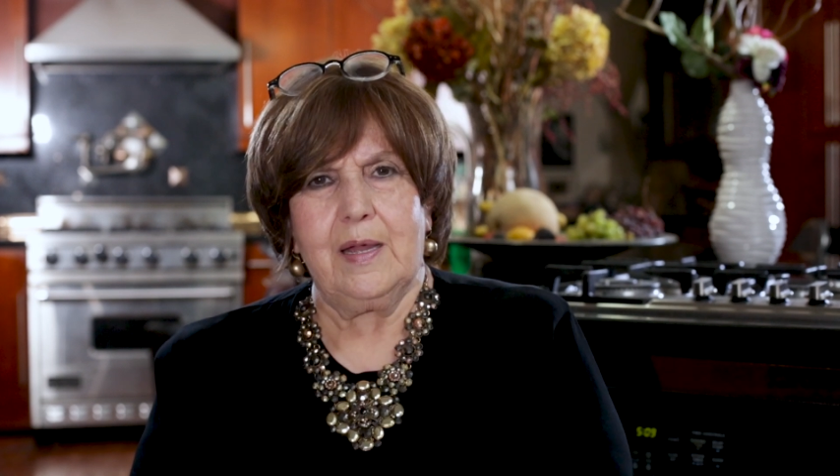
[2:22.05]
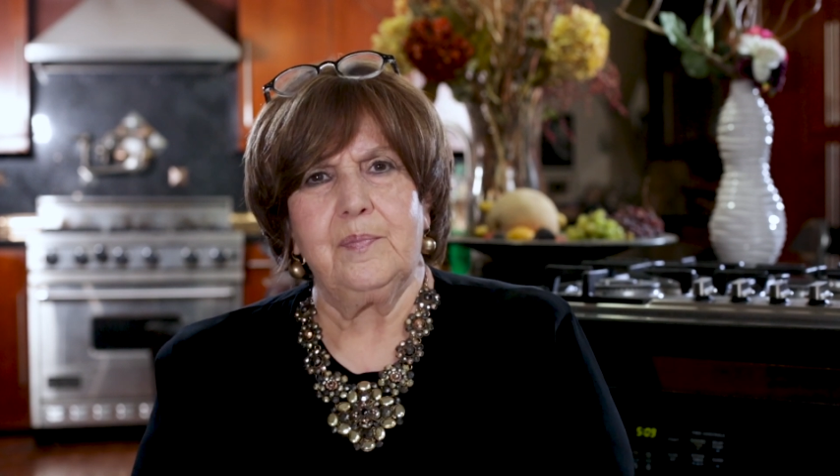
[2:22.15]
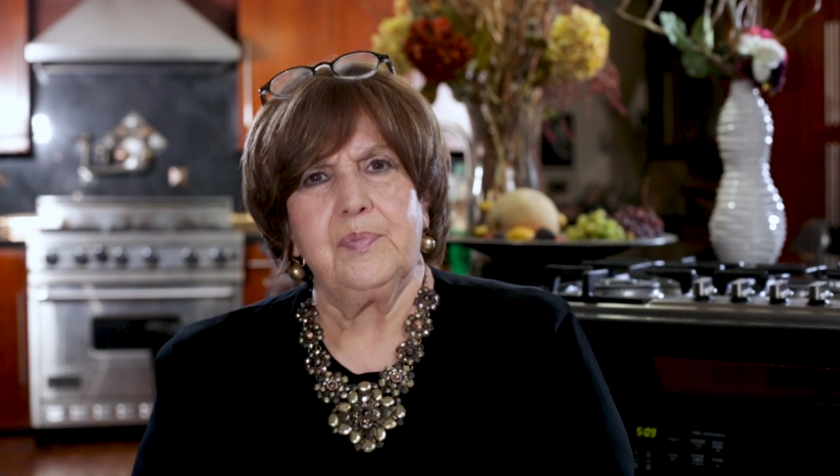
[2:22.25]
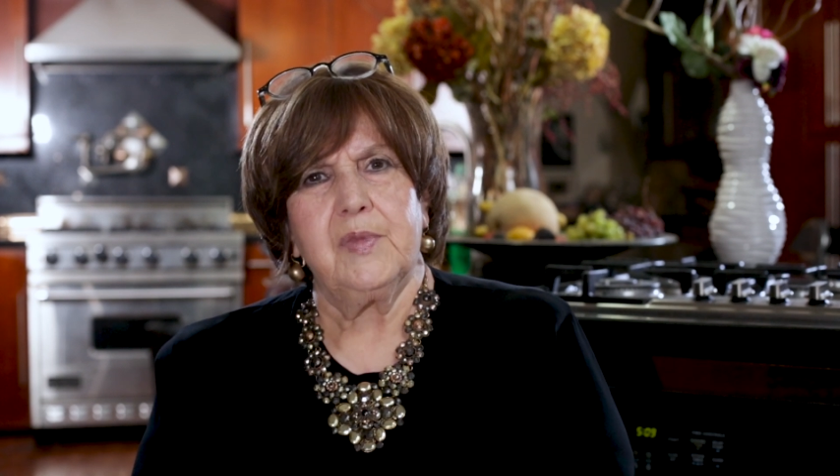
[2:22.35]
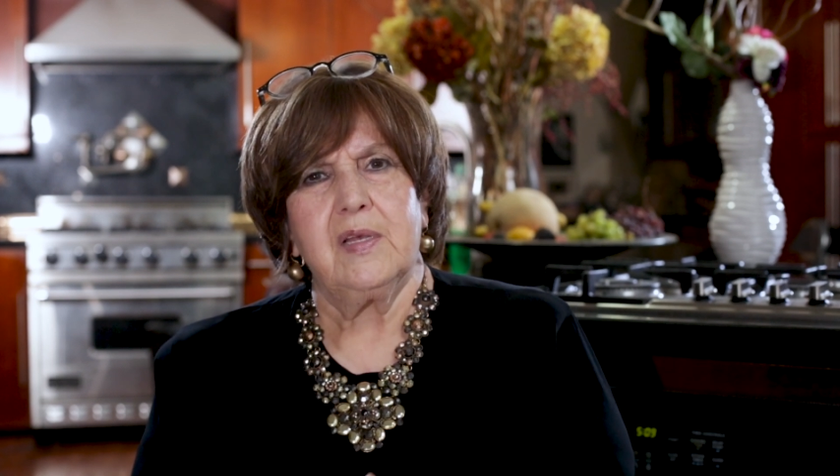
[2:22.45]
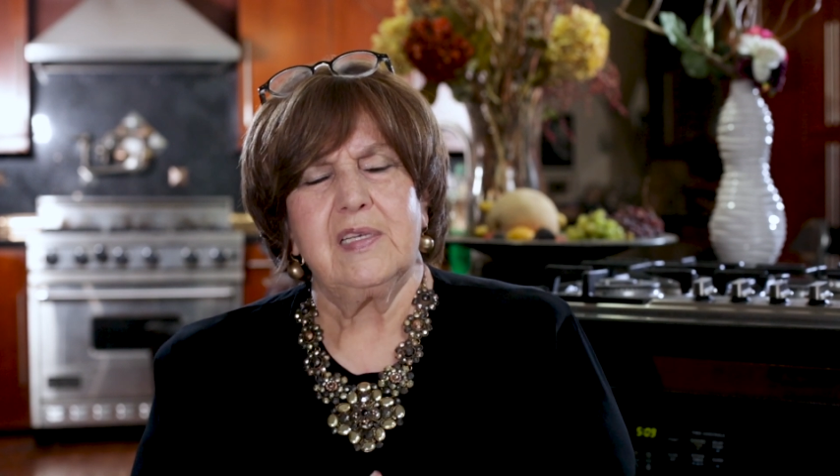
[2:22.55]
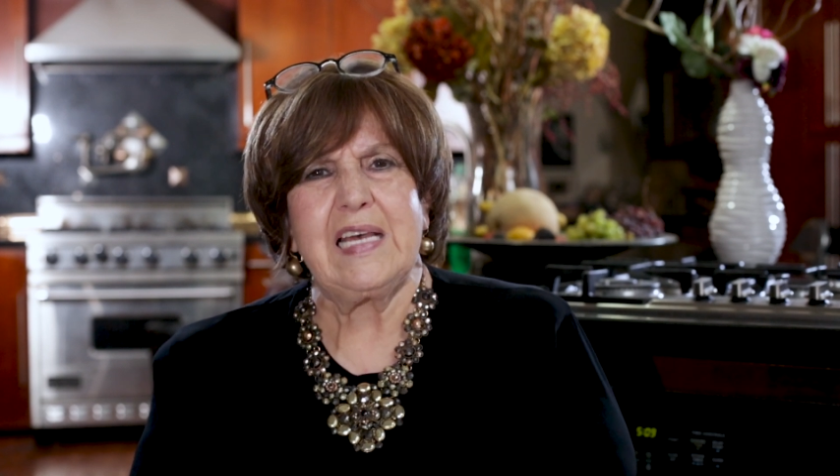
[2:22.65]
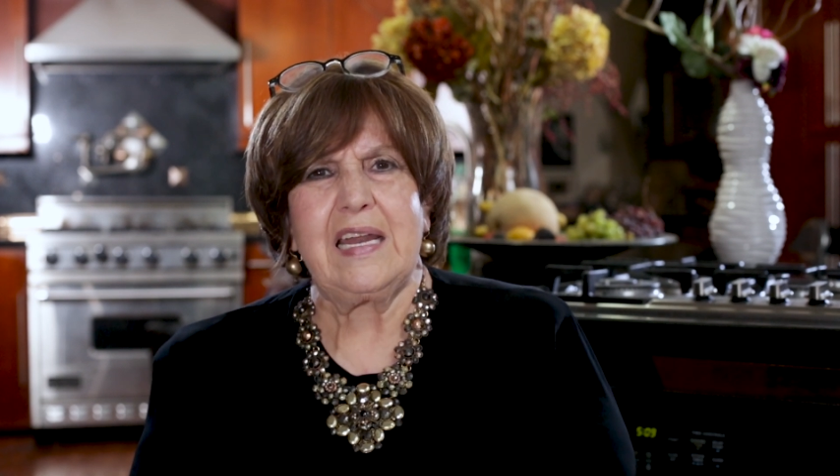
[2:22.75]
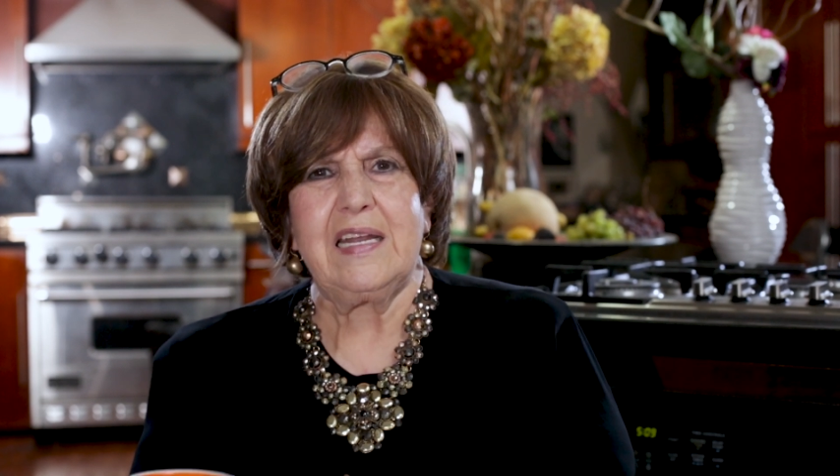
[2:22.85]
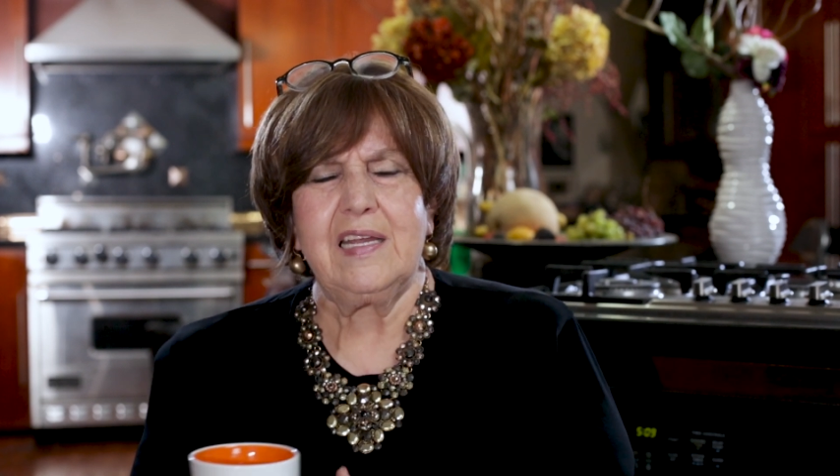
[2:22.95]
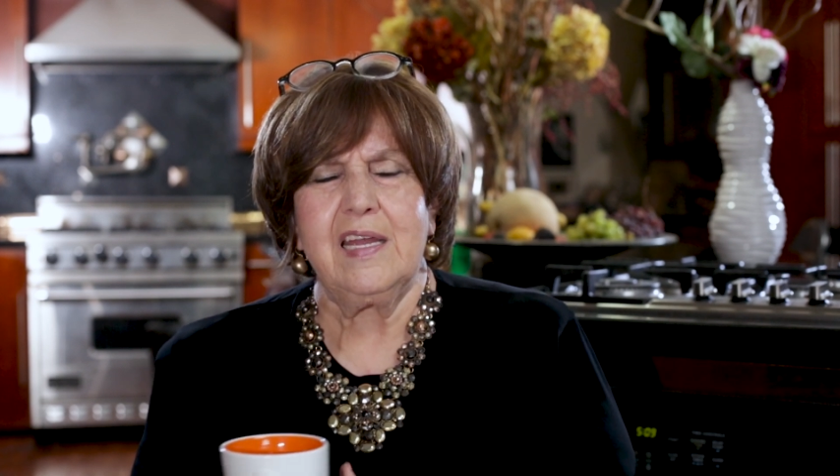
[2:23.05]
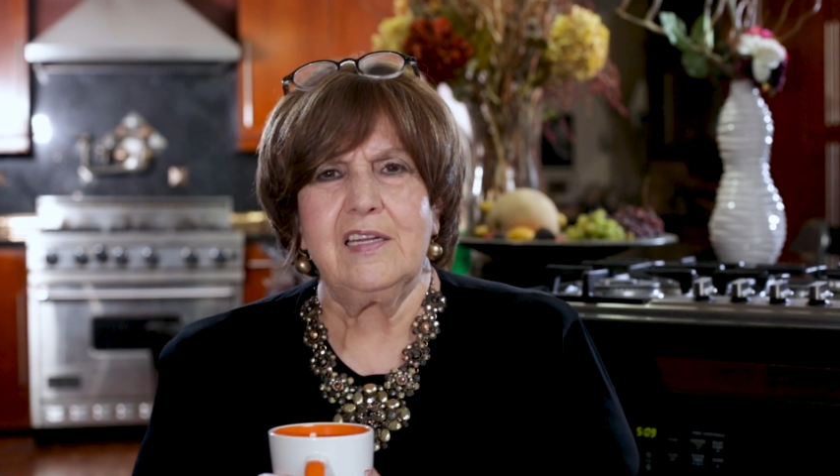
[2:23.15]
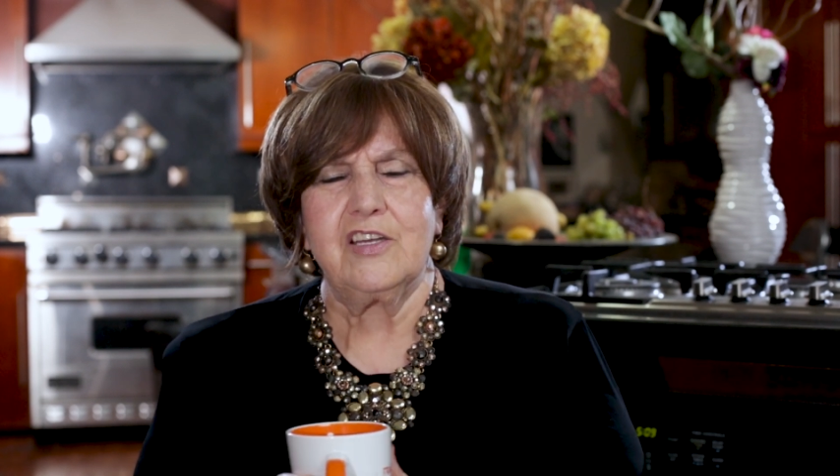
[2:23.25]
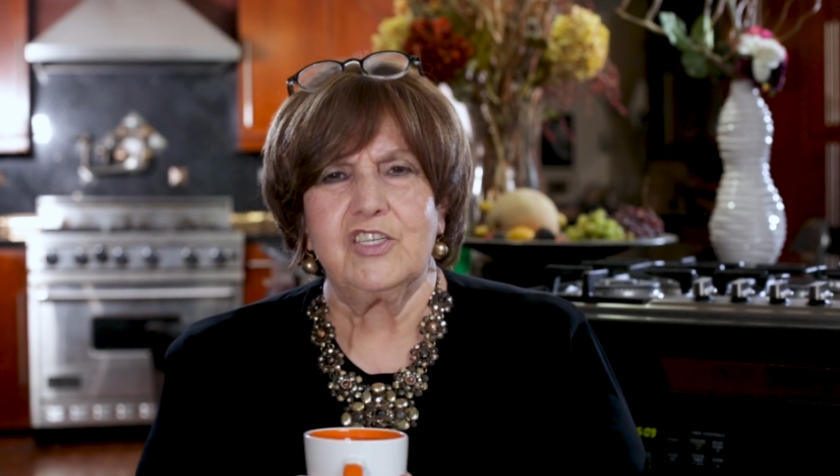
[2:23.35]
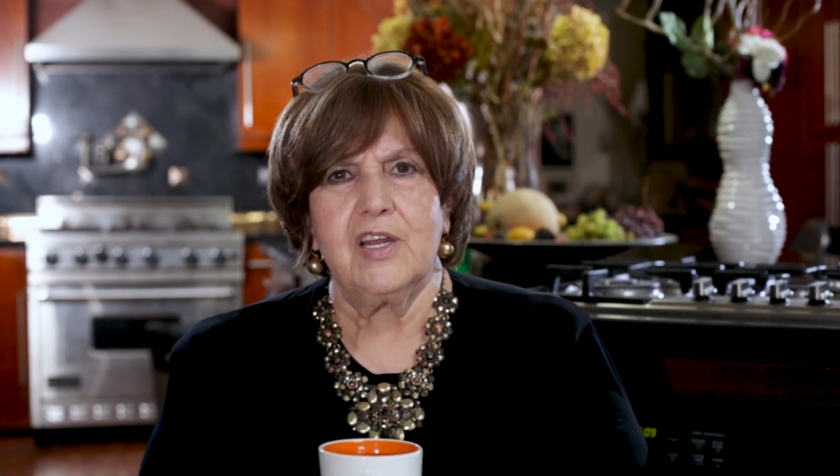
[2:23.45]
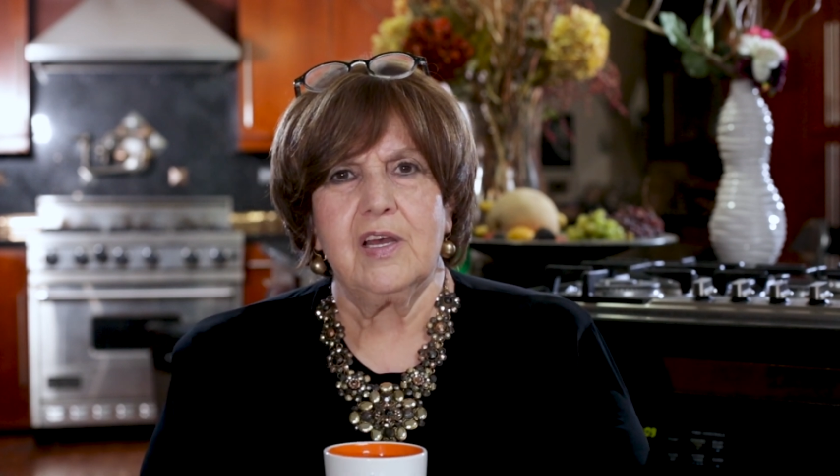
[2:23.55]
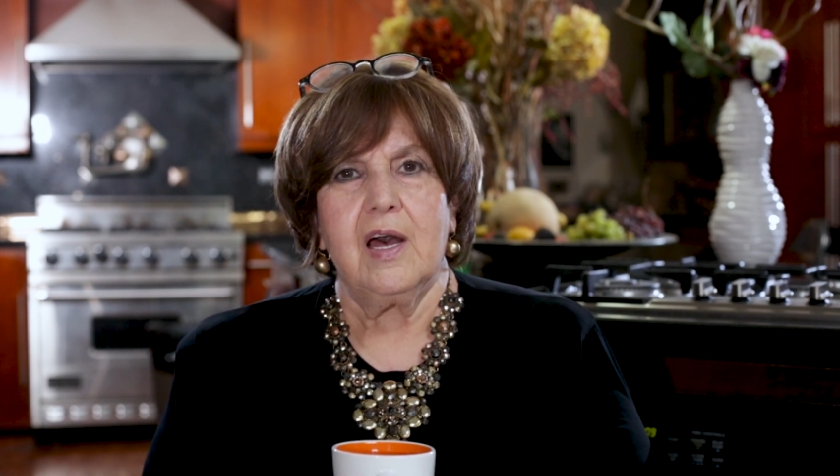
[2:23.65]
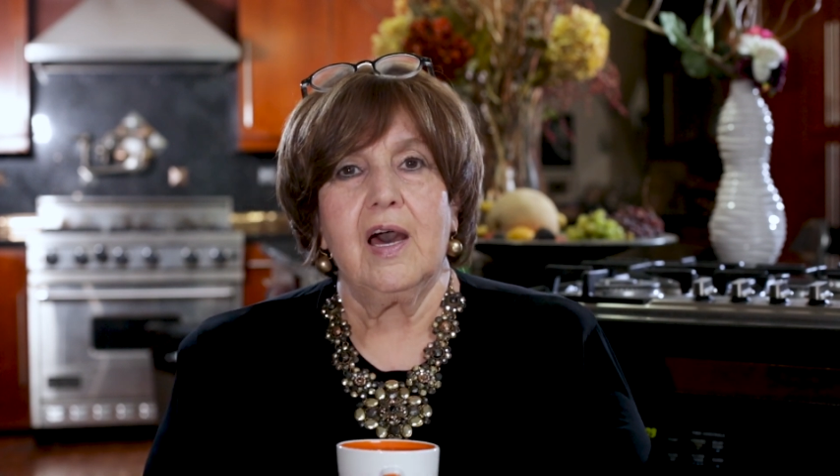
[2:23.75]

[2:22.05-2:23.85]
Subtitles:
him, said in Yiddish,